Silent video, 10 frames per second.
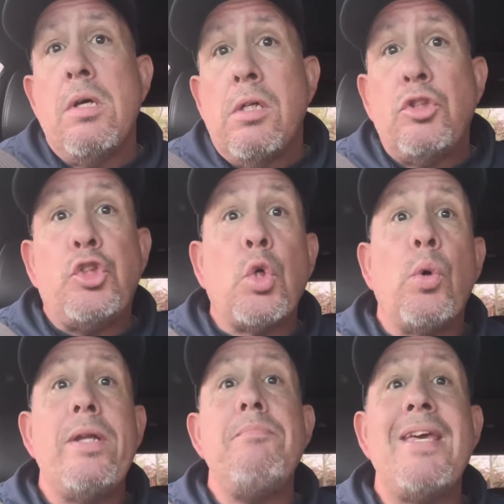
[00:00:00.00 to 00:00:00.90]

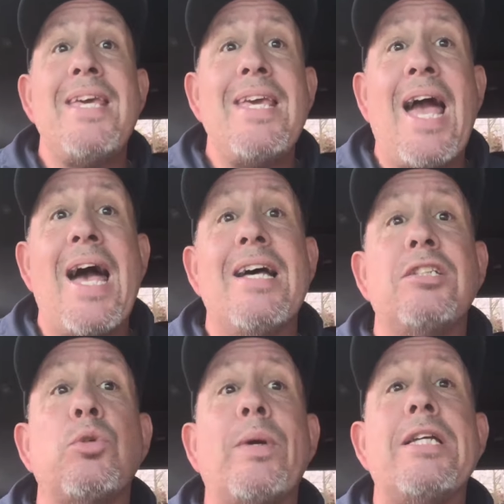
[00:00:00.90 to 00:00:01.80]
Join me
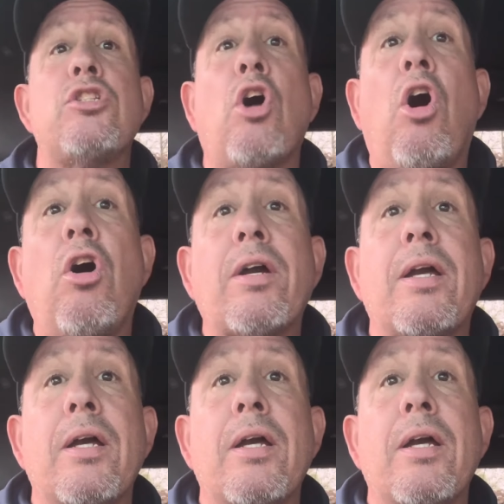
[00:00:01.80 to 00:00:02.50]
as we talk